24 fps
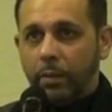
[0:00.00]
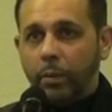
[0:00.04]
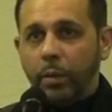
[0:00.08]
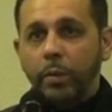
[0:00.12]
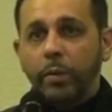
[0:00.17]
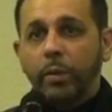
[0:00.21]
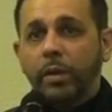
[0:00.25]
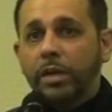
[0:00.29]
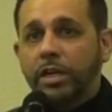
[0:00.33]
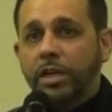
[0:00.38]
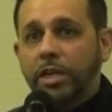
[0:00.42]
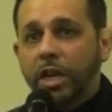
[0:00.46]

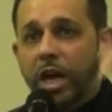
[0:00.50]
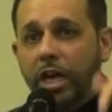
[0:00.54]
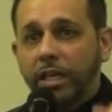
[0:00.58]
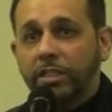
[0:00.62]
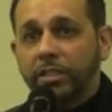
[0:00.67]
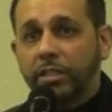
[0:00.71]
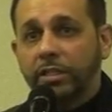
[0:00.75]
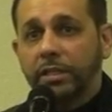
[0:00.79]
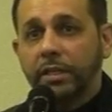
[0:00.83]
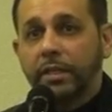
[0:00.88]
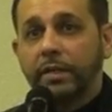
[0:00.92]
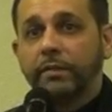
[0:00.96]
We will
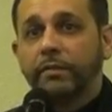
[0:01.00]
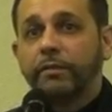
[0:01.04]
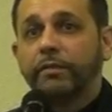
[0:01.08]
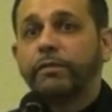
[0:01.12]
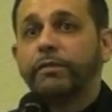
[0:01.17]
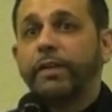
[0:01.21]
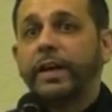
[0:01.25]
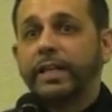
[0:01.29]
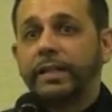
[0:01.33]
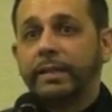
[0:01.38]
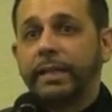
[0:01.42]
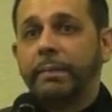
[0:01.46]
not
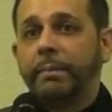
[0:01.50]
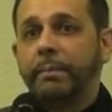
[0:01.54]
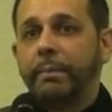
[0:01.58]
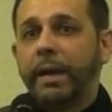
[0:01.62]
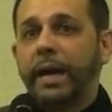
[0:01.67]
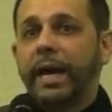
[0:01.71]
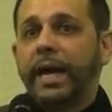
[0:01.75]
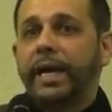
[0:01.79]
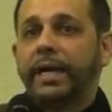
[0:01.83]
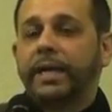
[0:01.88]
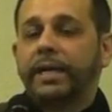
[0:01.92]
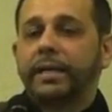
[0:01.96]
fight them
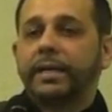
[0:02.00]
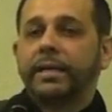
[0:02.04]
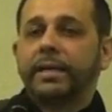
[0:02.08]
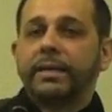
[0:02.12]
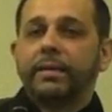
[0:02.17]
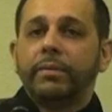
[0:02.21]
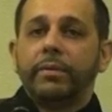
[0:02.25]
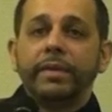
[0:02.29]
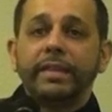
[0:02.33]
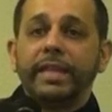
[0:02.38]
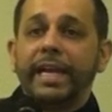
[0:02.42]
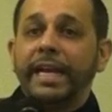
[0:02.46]
back
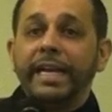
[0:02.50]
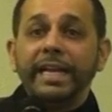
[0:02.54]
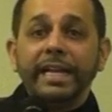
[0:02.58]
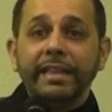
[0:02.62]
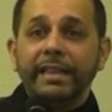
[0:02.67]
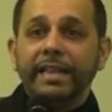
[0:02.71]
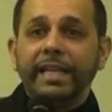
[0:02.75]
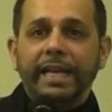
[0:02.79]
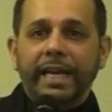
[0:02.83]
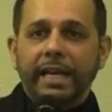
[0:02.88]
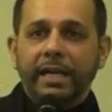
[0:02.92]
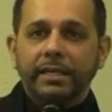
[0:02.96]
with
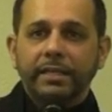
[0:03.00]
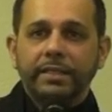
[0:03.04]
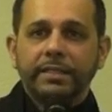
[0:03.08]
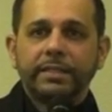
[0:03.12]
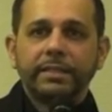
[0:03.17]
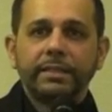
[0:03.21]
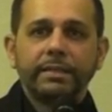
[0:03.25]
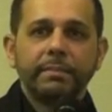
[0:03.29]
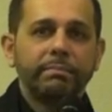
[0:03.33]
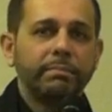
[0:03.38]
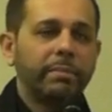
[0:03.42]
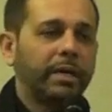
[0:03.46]
anything
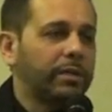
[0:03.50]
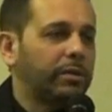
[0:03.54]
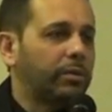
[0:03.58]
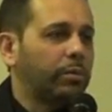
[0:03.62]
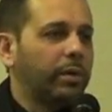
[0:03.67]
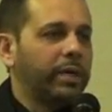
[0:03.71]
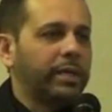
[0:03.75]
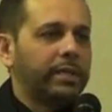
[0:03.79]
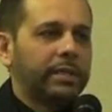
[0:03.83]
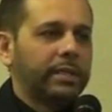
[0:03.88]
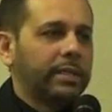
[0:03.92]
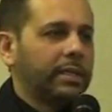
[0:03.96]
else
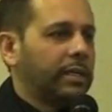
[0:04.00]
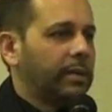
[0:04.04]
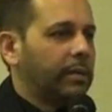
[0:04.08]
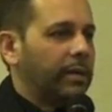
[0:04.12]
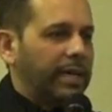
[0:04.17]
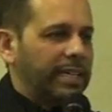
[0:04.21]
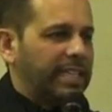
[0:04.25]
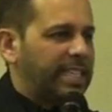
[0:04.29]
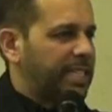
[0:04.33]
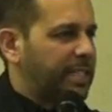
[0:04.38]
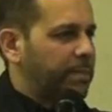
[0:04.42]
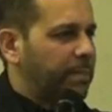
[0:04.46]
but with
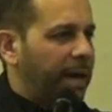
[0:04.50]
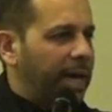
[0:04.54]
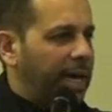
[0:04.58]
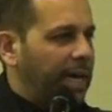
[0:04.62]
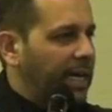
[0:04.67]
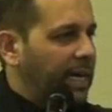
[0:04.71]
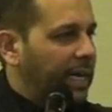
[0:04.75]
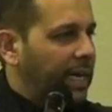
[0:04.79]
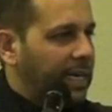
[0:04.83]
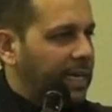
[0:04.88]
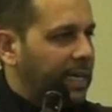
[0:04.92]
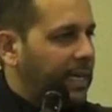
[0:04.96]
a
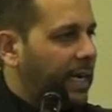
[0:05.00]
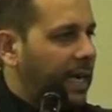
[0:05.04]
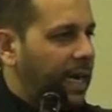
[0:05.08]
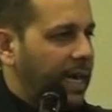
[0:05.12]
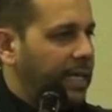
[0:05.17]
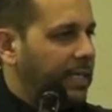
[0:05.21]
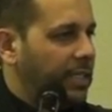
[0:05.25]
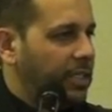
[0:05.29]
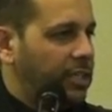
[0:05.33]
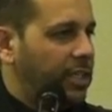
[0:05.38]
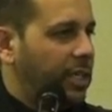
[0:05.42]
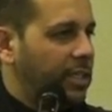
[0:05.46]
smile and a
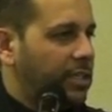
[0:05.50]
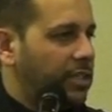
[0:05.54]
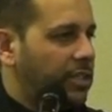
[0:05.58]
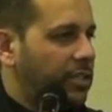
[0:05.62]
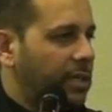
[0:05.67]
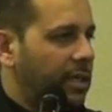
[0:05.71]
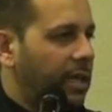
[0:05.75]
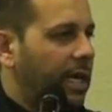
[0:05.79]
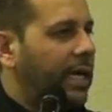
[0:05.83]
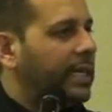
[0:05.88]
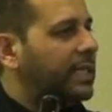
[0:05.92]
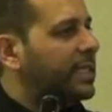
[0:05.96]
kind
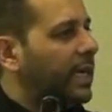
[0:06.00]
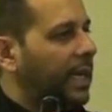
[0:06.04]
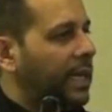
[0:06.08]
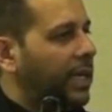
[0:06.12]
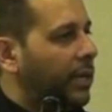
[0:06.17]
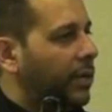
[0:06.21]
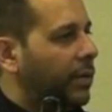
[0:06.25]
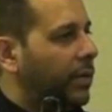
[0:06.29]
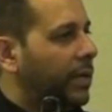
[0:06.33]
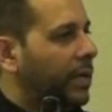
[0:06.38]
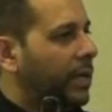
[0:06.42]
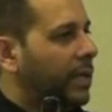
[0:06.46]
gesture. I
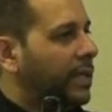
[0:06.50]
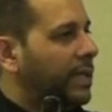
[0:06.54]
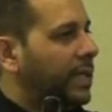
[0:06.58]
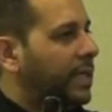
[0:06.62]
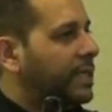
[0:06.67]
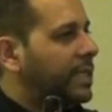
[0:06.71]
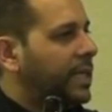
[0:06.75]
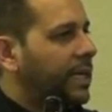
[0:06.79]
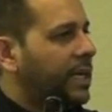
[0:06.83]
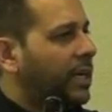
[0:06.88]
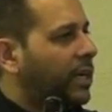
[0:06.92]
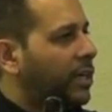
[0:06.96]
tell you,
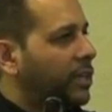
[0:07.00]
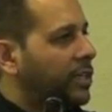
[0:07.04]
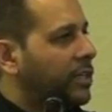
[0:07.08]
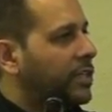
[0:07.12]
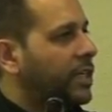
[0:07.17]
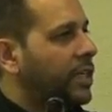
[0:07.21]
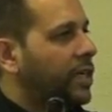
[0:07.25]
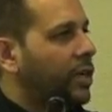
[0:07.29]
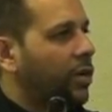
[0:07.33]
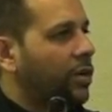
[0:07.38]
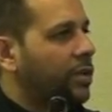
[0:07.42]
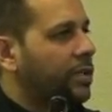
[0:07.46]
they say
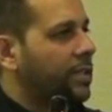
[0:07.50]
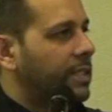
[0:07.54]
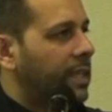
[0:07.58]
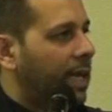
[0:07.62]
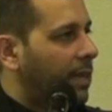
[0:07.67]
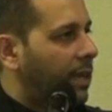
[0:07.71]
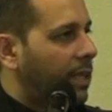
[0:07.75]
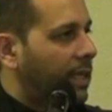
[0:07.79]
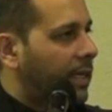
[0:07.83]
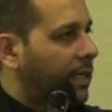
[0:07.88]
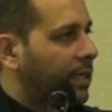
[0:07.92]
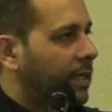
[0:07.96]
courtesy costs
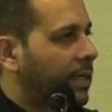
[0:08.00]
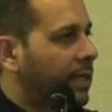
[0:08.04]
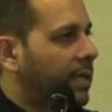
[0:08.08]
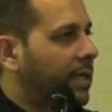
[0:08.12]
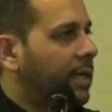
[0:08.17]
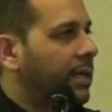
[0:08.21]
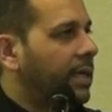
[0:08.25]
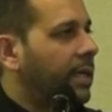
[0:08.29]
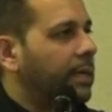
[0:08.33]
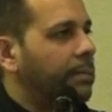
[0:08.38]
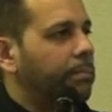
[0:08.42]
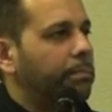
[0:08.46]
nothing,
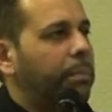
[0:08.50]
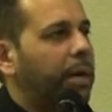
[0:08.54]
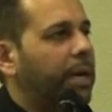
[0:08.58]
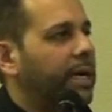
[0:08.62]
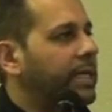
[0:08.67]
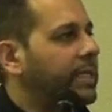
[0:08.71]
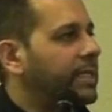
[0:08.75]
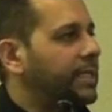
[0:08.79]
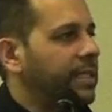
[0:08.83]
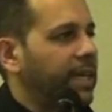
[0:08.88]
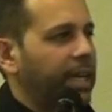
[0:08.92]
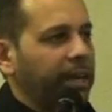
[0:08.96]
it
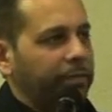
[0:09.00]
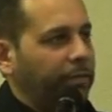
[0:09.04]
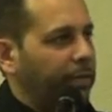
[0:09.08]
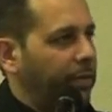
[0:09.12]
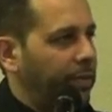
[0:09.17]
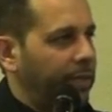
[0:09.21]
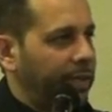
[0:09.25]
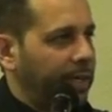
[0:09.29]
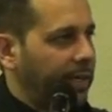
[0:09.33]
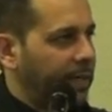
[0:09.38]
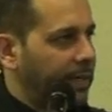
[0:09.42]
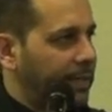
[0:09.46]
buys
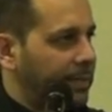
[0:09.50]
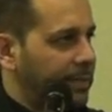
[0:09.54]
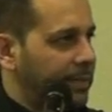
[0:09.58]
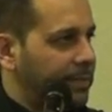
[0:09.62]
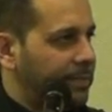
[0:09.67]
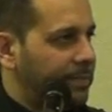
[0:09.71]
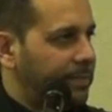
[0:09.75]
everything.